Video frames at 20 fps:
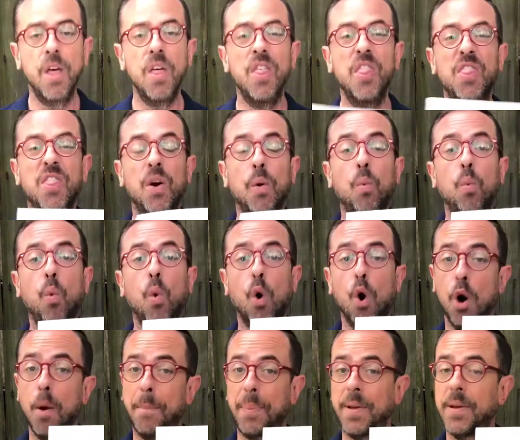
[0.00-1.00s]
the
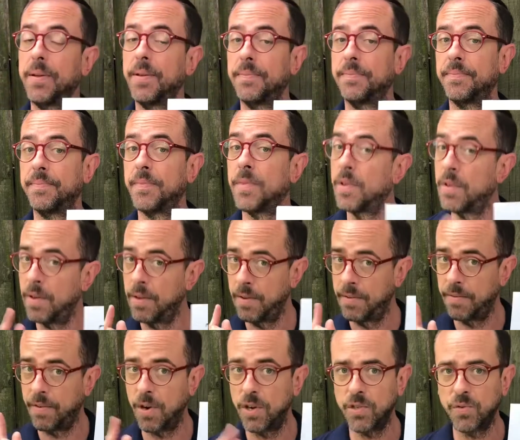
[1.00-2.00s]
warp.
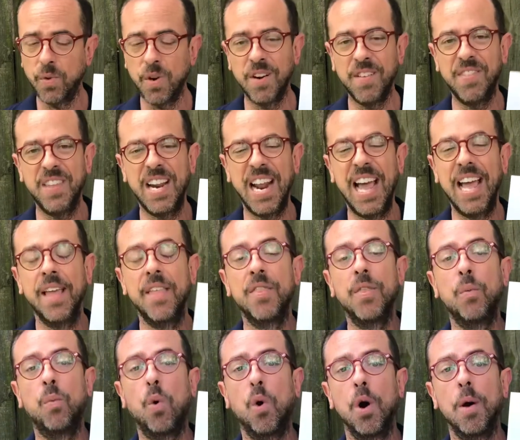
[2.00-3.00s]
First word of the day, the
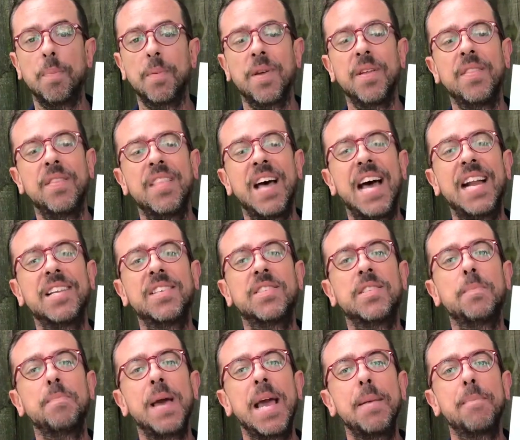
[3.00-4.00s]
warp. That is the
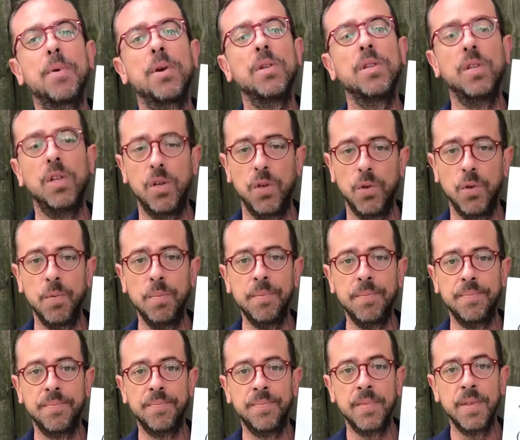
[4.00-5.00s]
paper loom.
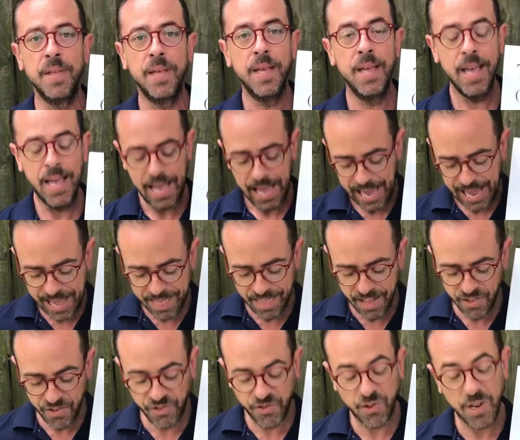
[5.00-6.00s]
And the
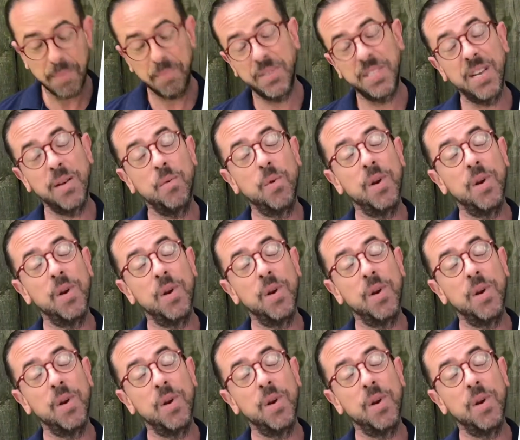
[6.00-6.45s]
strips that we're